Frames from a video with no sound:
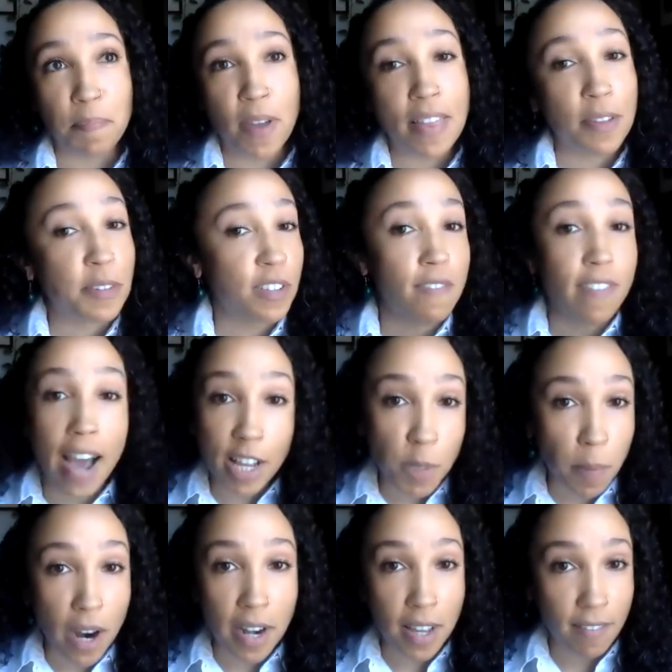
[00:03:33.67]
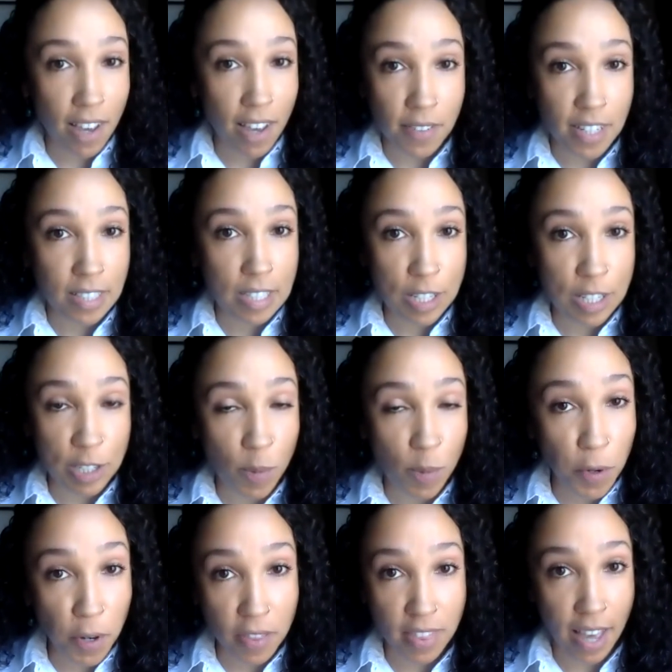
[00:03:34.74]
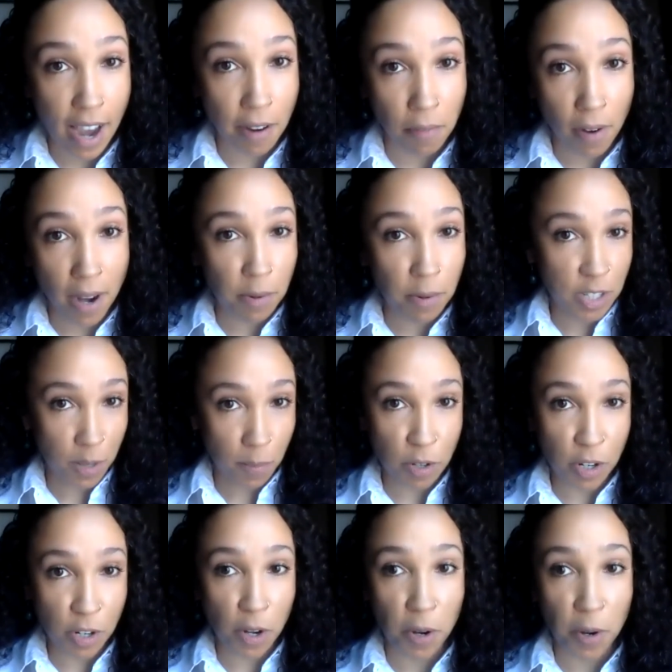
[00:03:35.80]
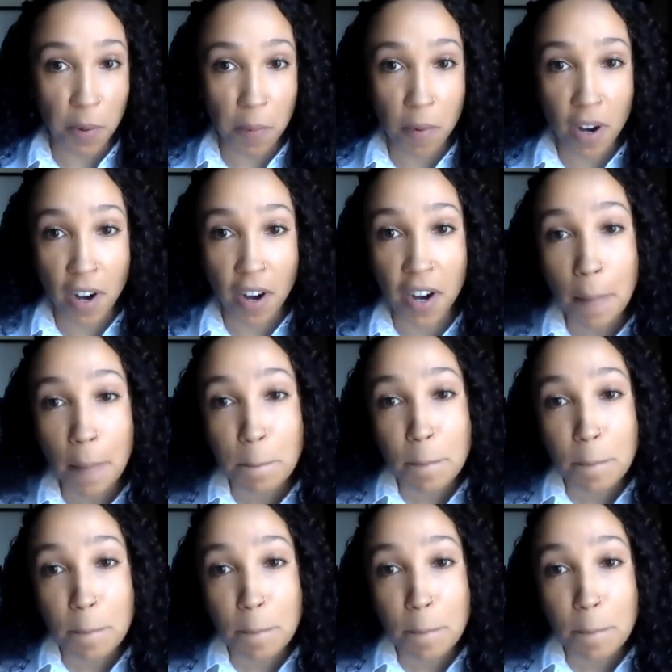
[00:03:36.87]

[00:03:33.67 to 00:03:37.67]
And there's a vast body of evidence to support that, right? Which I'm sure you're aware.